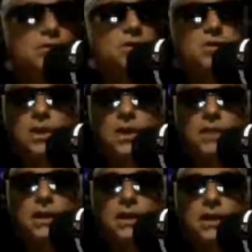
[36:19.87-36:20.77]
just to come
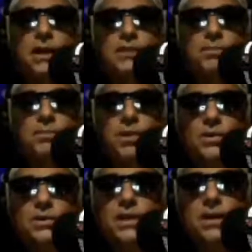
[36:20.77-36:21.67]
in and lay some
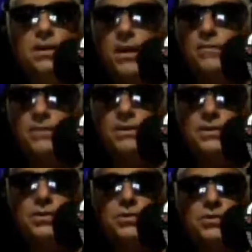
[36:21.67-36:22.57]
parts down. I've been
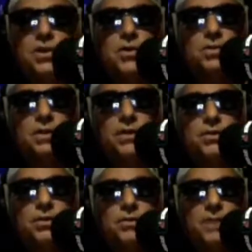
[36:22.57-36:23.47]
so stoked about
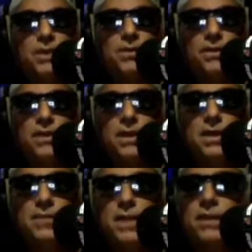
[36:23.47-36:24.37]
doing my own
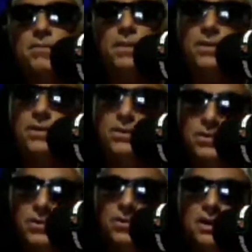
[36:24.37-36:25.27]
thing, man, and building the
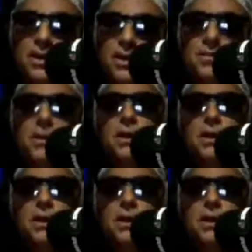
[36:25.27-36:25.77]
studio up.